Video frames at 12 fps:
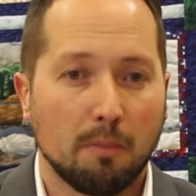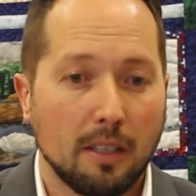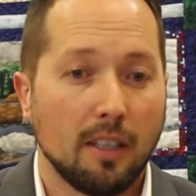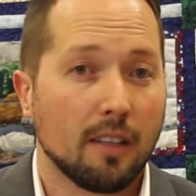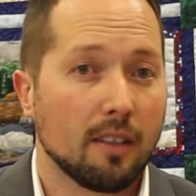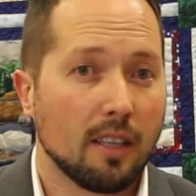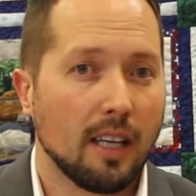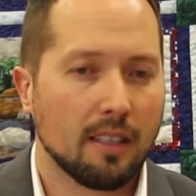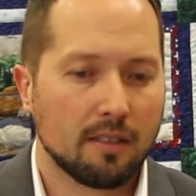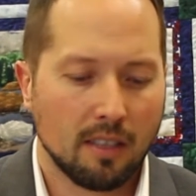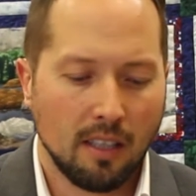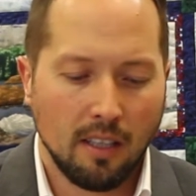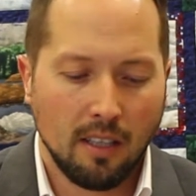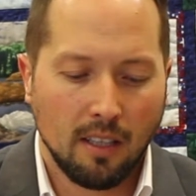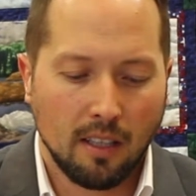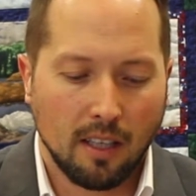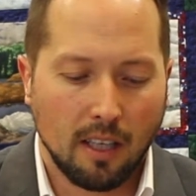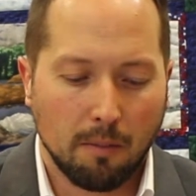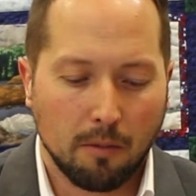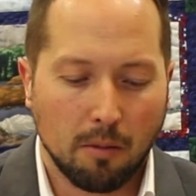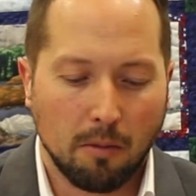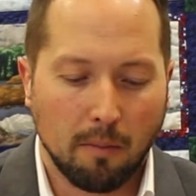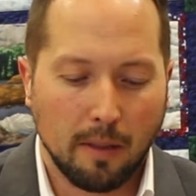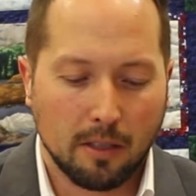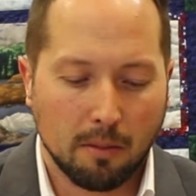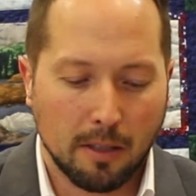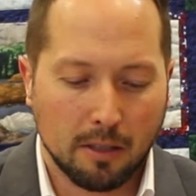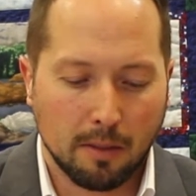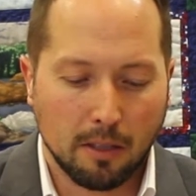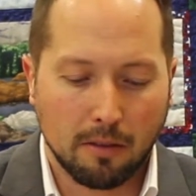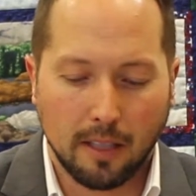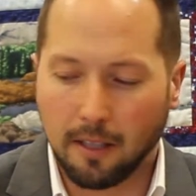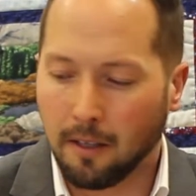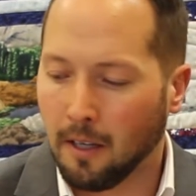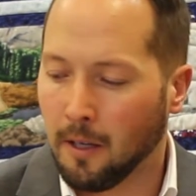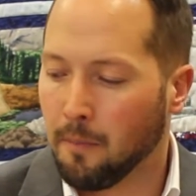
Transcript: But nonetheless, the momentum has been created.